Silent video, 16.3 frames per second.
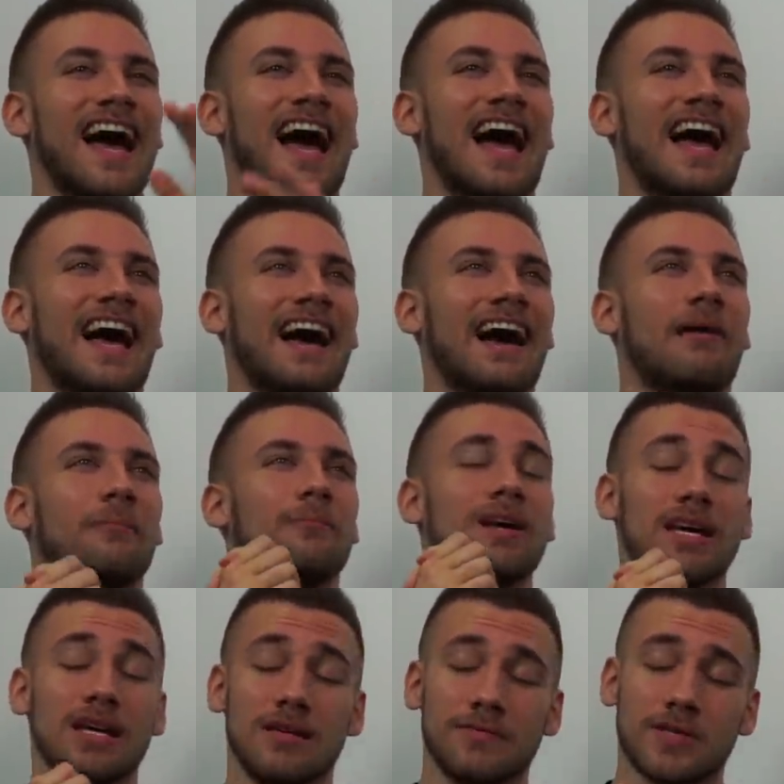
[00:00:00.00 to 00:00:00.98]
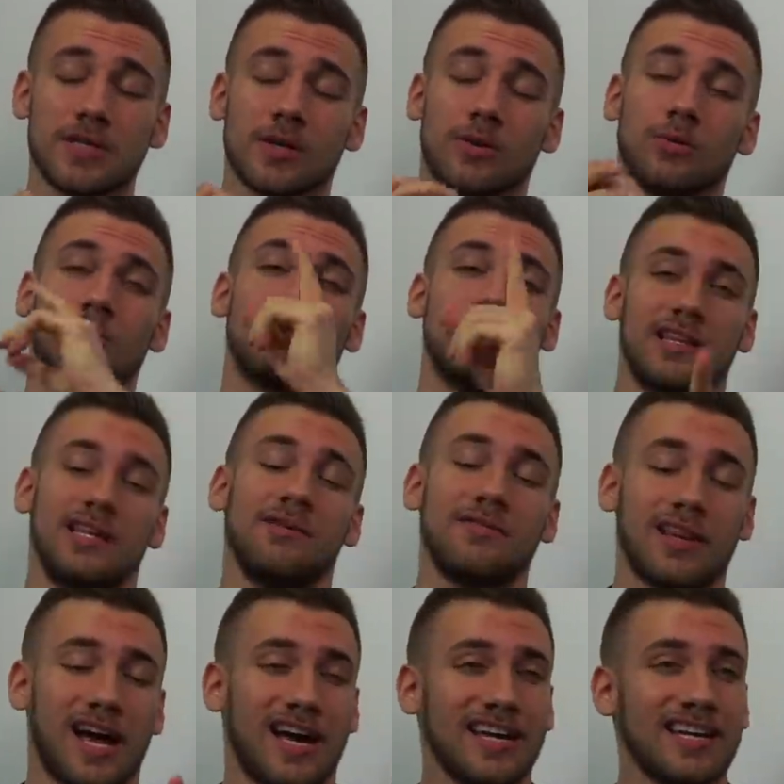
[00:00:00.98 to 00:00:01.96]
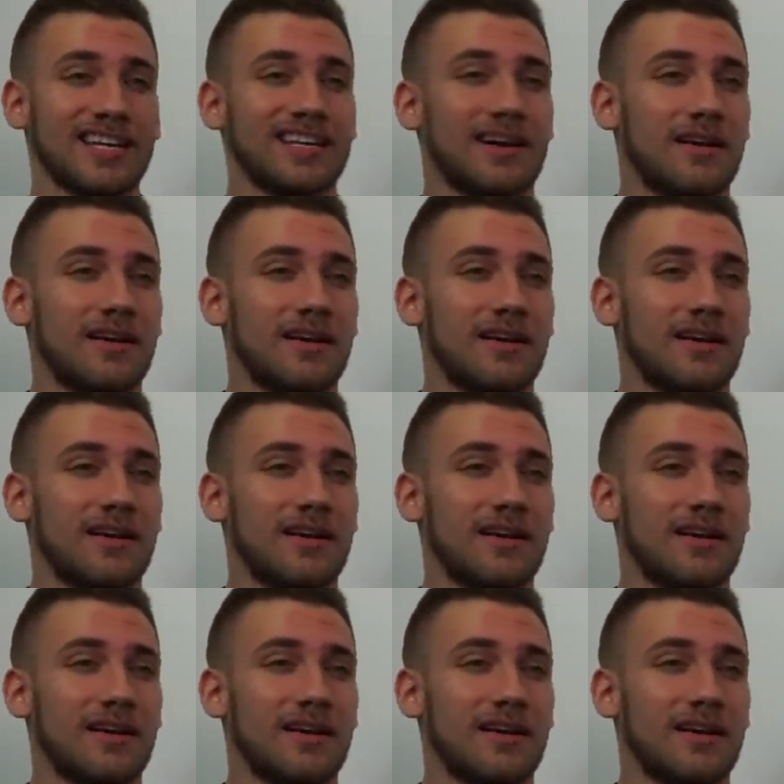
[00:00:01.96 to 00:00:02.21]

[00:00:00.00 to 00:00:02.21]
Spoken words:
If so, leave a like.